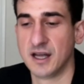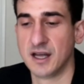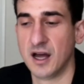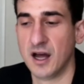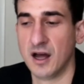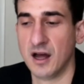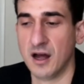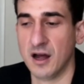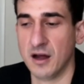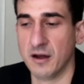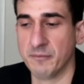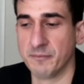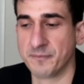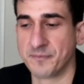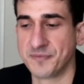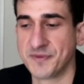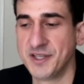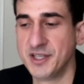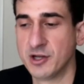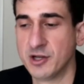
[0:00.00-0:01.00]
Um,
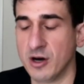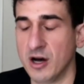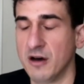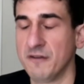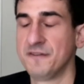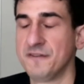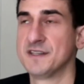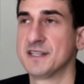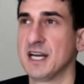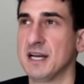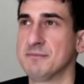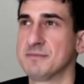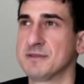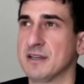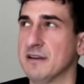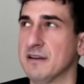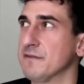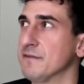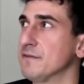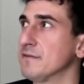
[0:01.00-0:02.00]
you know, oftentimes
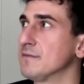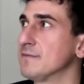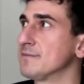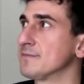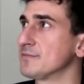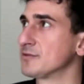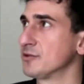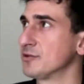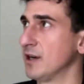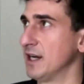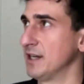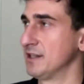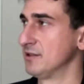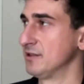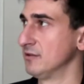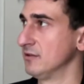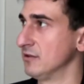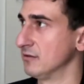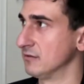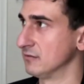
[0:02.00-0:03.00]
I've tried
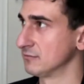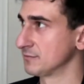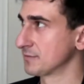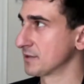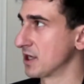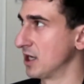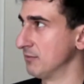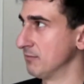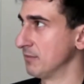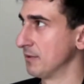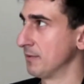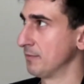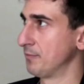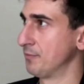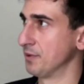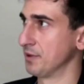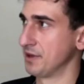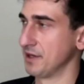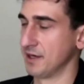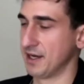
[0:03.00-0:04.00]
to come up
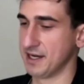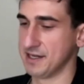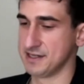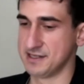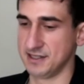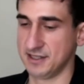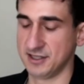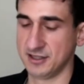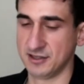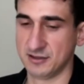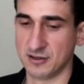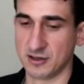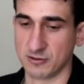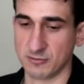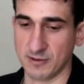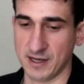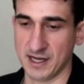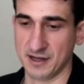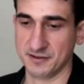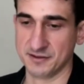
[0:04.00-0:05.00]
with an idea
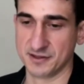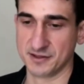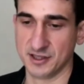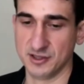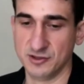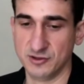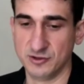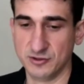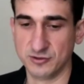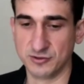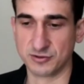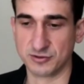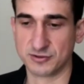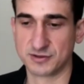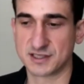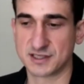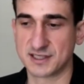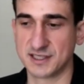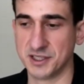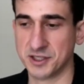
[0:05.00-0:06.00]
around a new
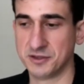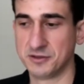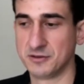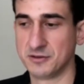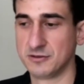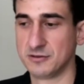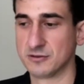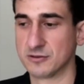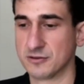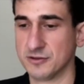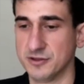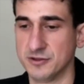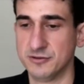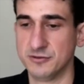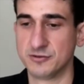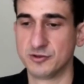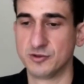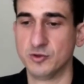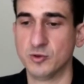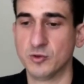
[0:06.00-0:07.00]
skill or new
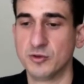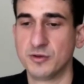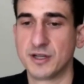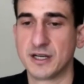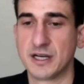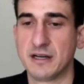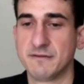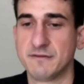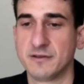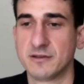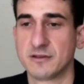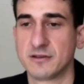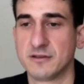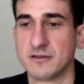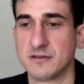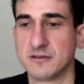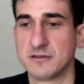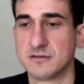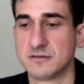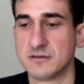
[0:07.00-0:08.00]
tool that I've
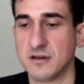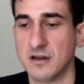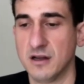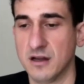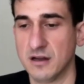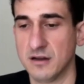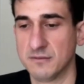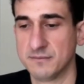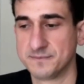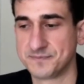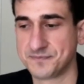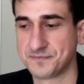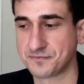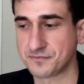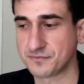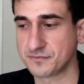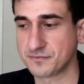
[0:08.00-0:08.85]
learned, um,